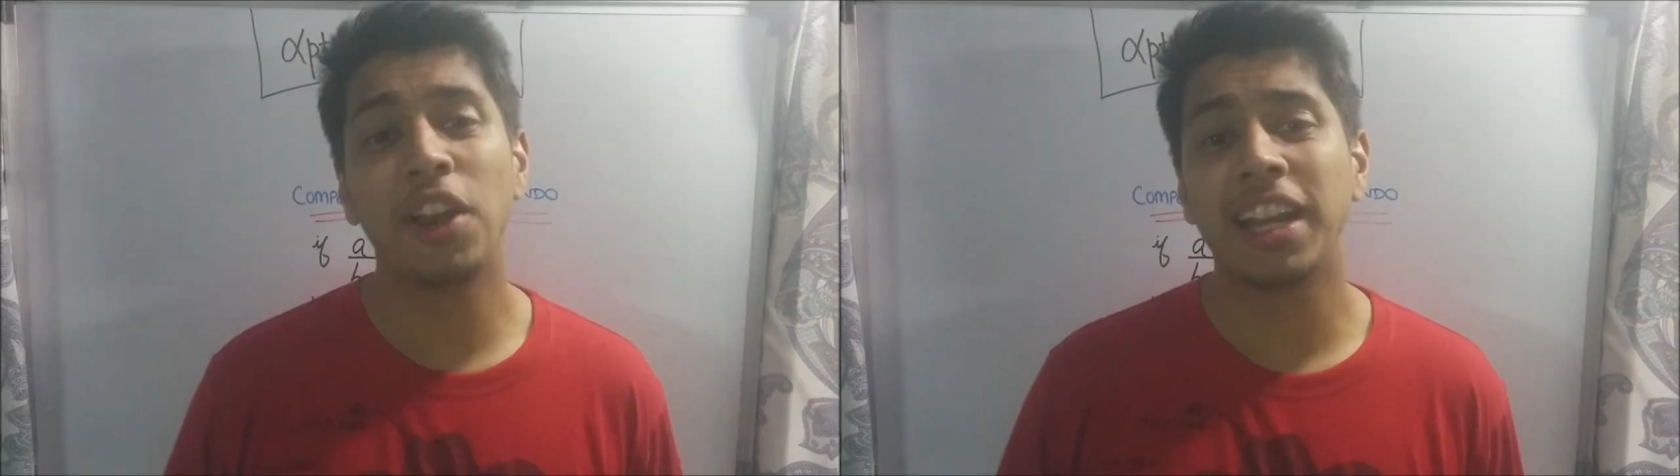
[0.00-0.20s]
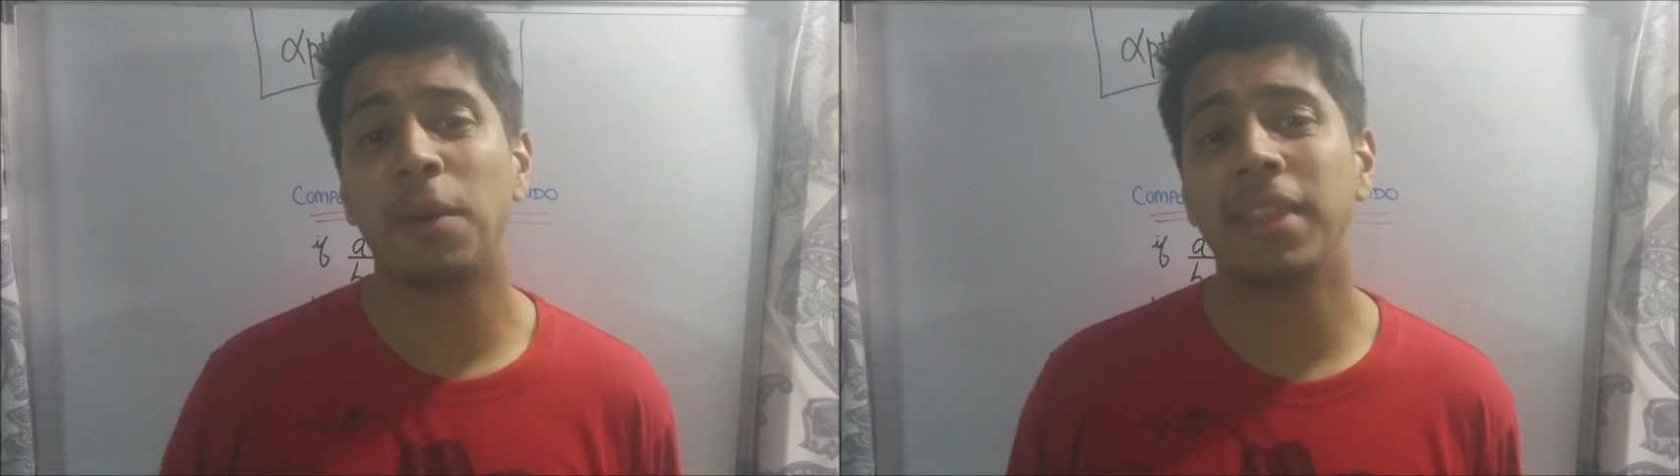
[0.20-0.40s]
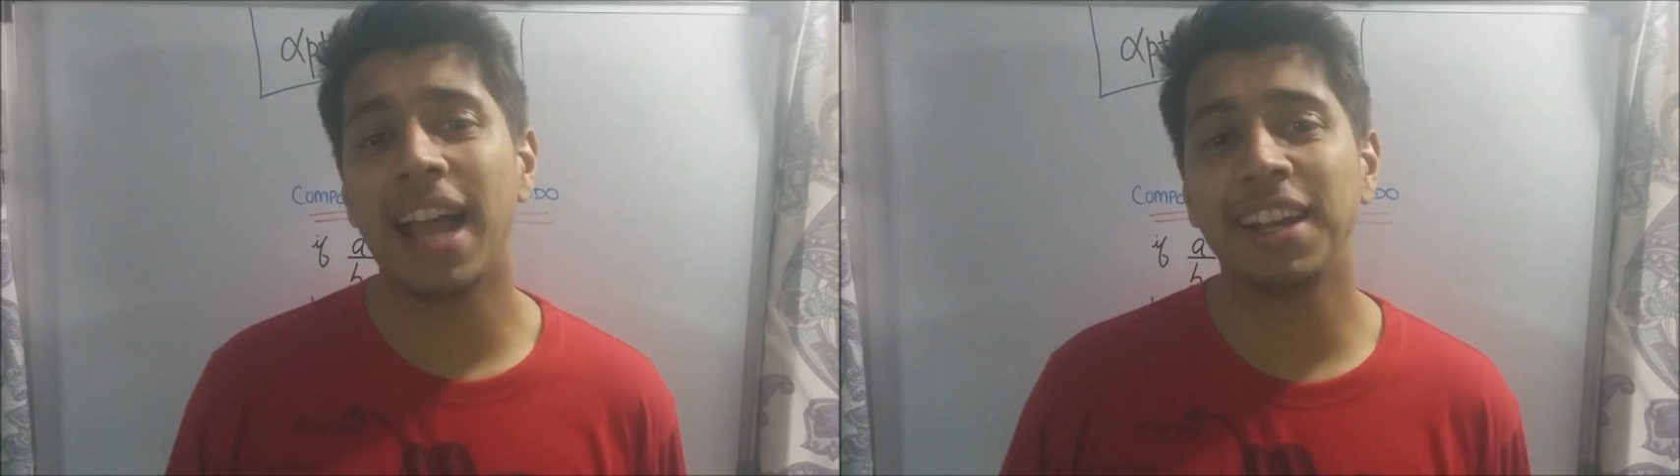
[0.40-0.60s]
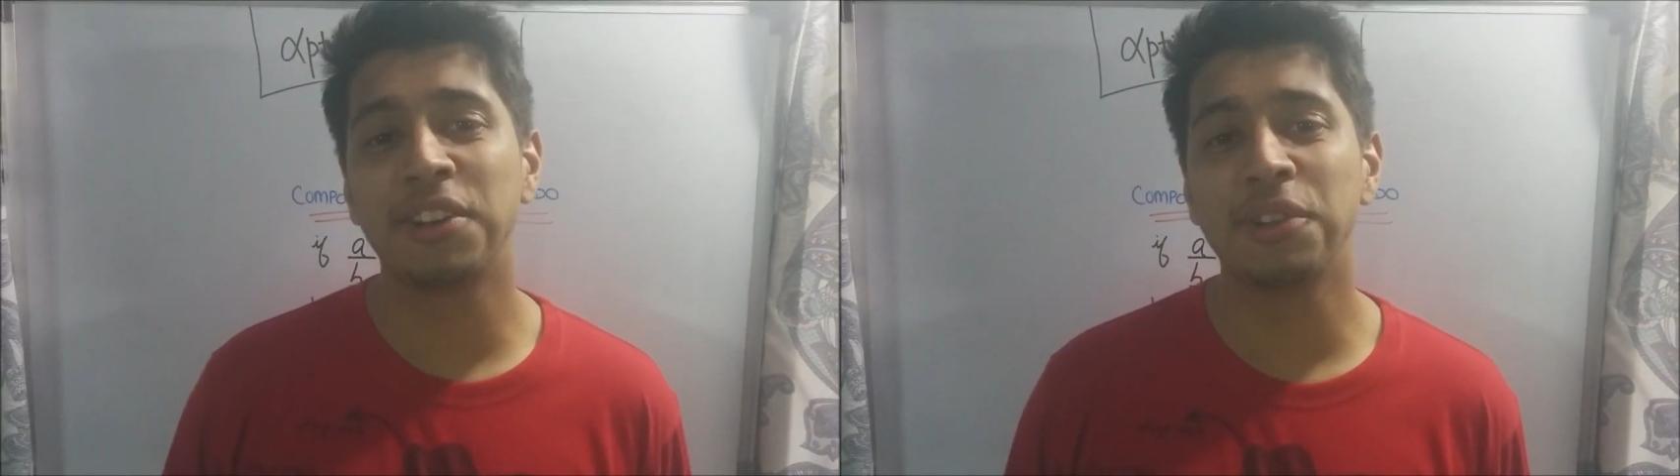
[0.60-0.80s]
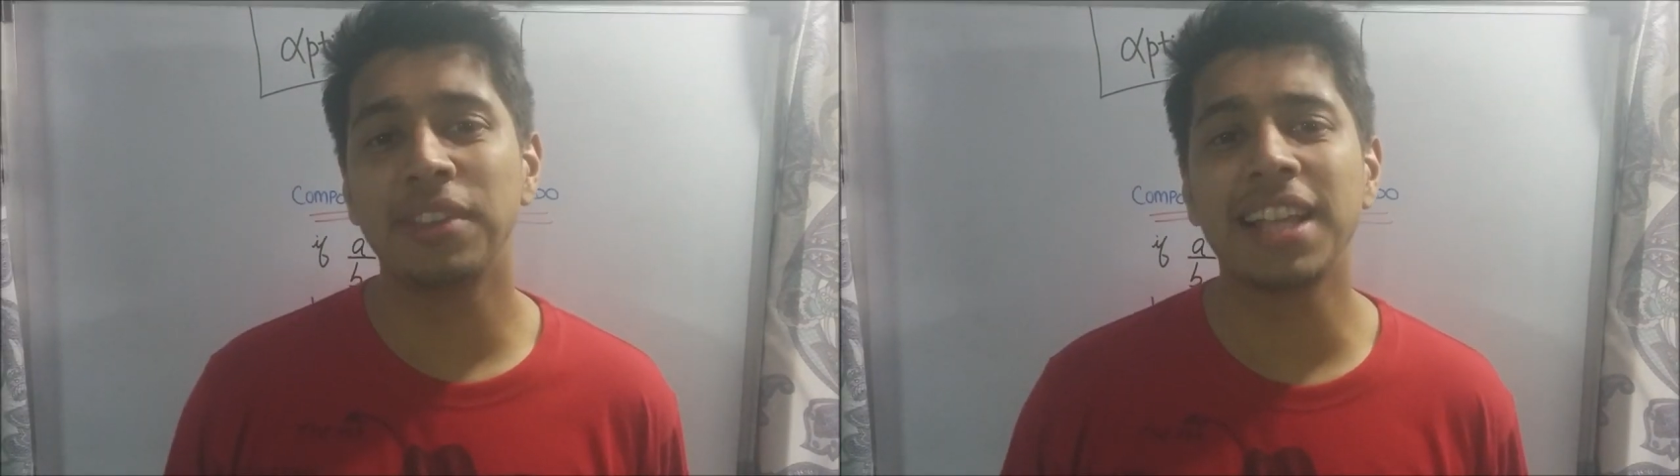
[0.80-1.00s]
All right, now with that
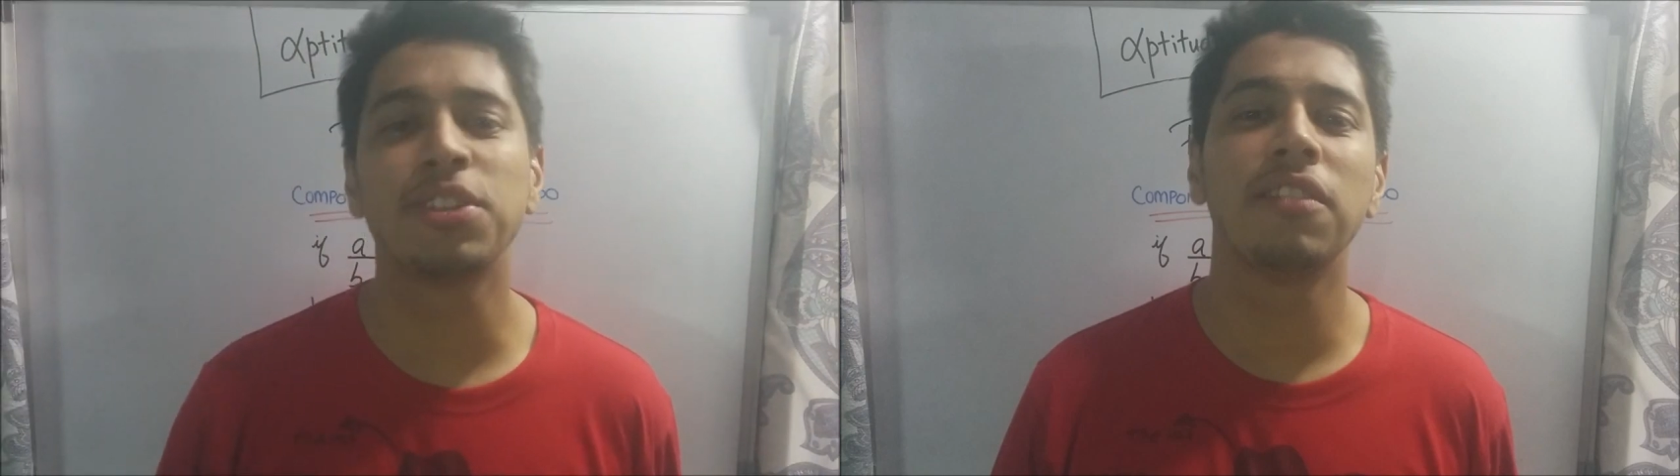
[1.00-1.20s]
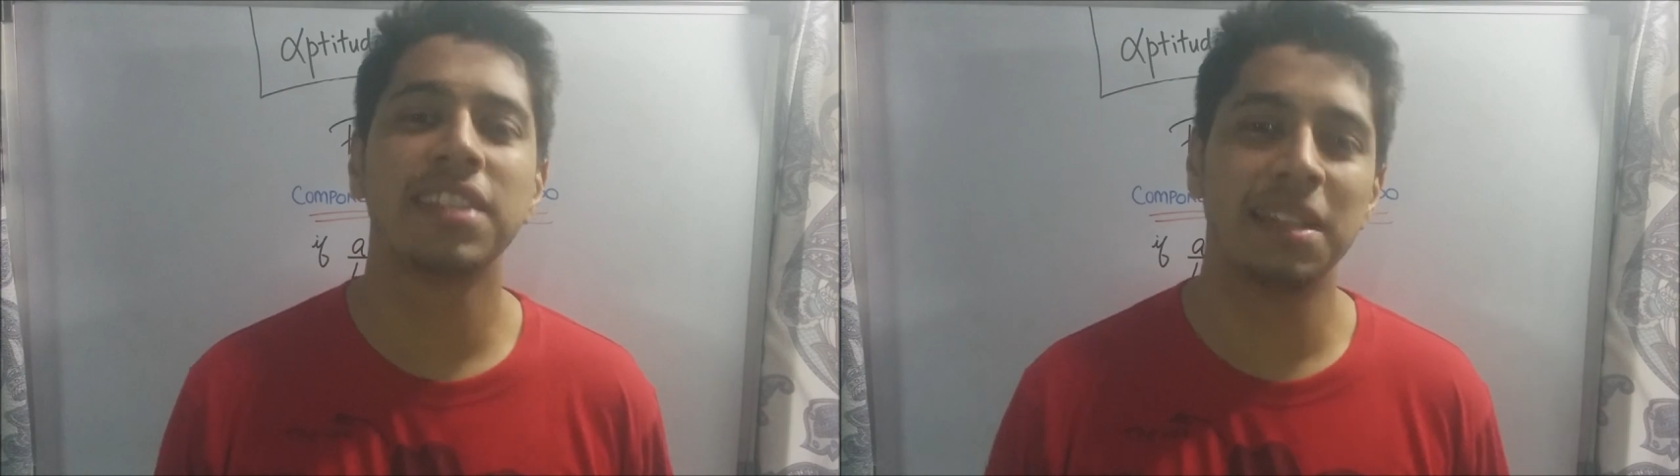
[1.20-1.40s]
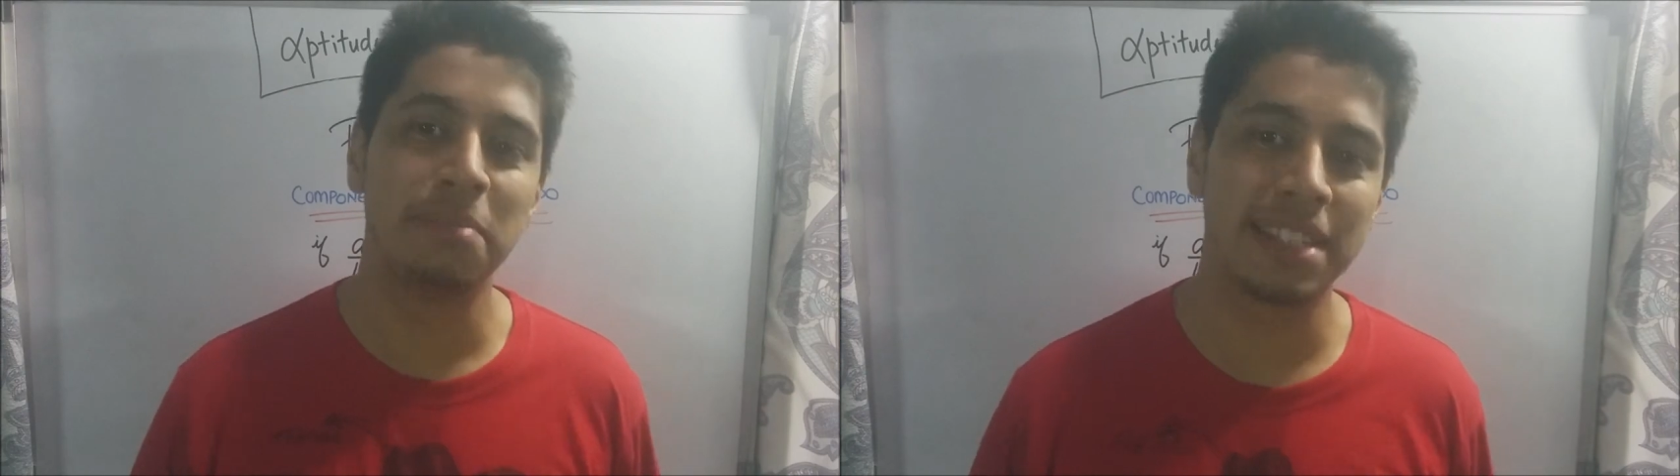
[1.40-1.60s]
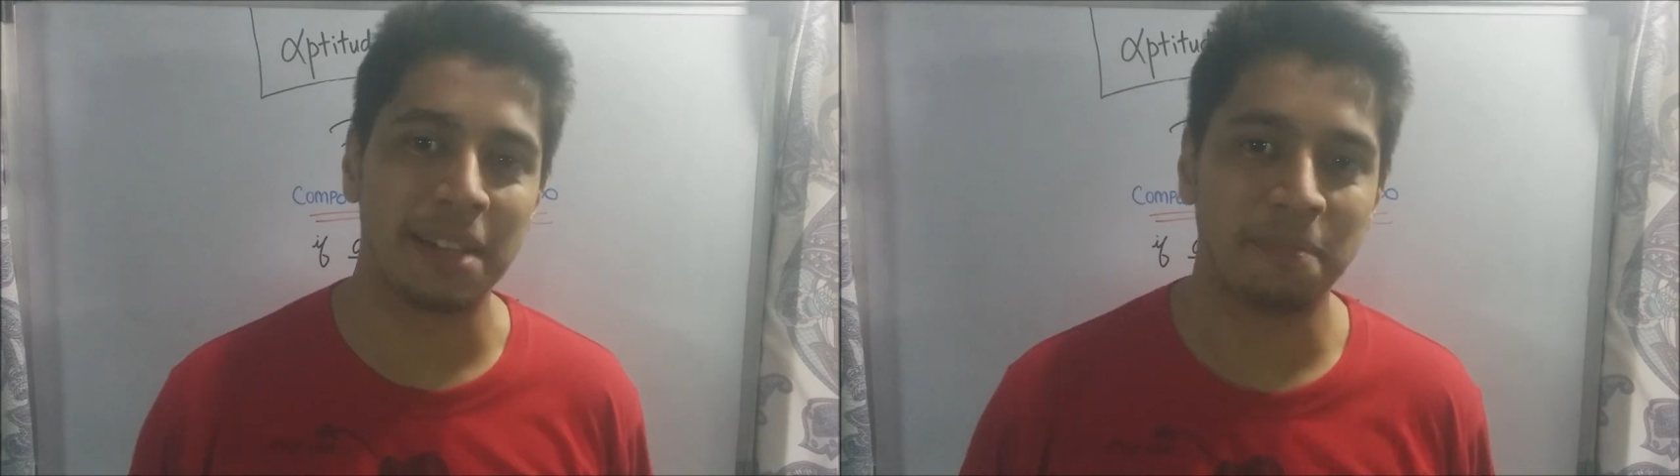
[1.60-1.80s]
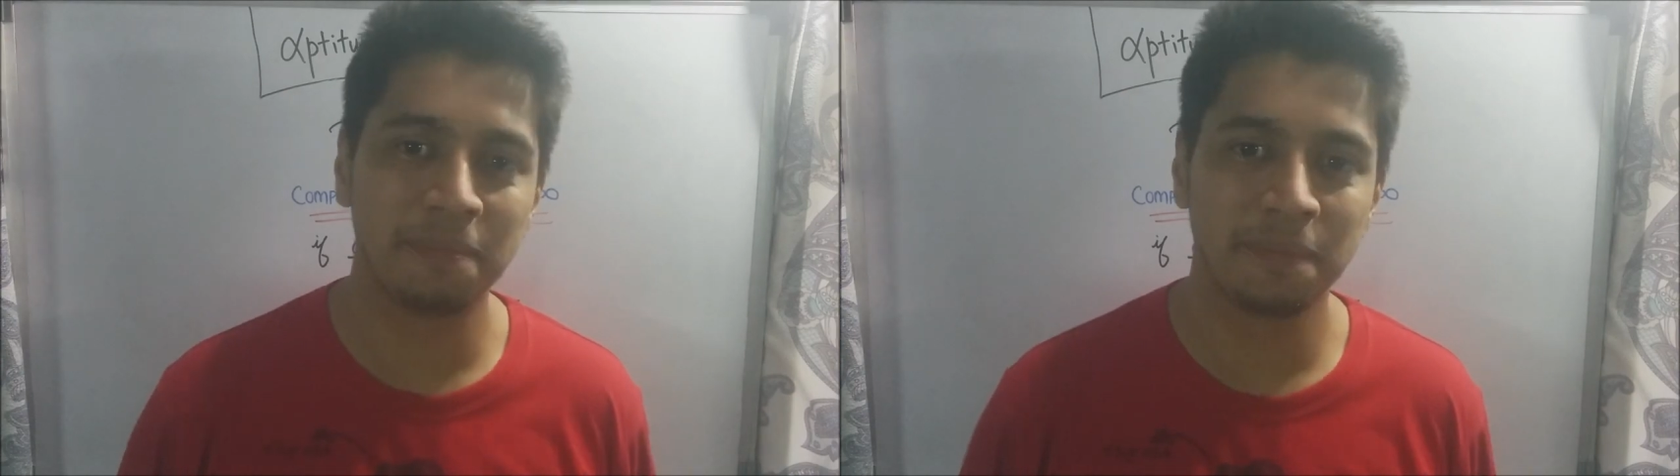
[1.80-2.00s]
intro, let's solve a simple
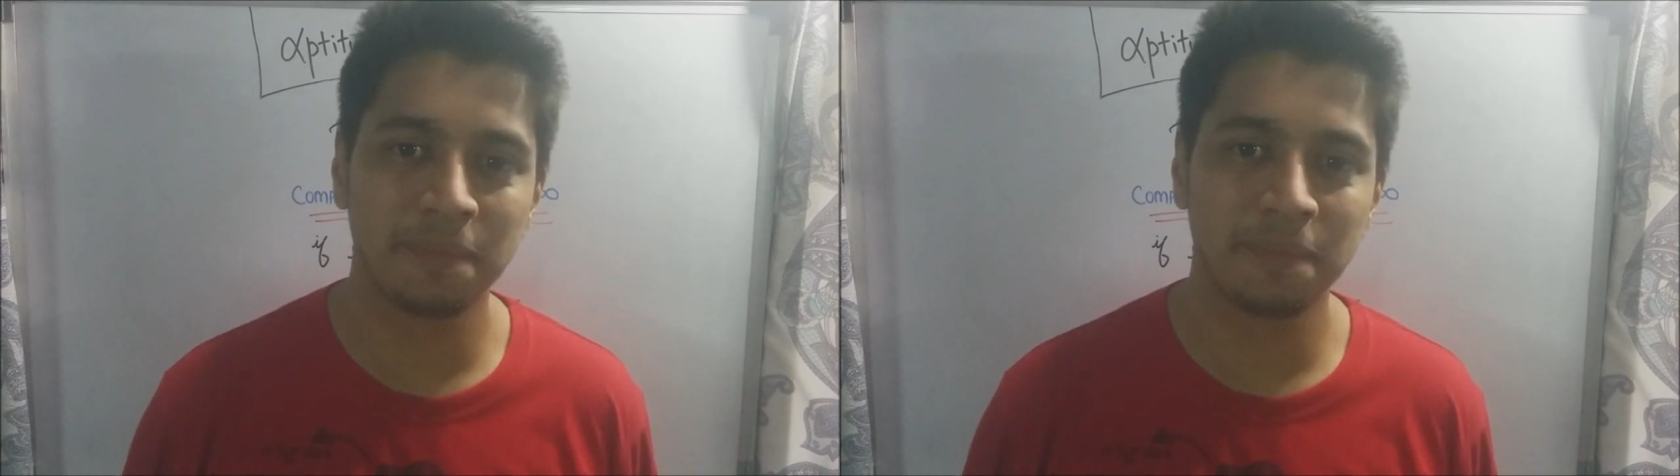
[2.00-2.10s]
sum.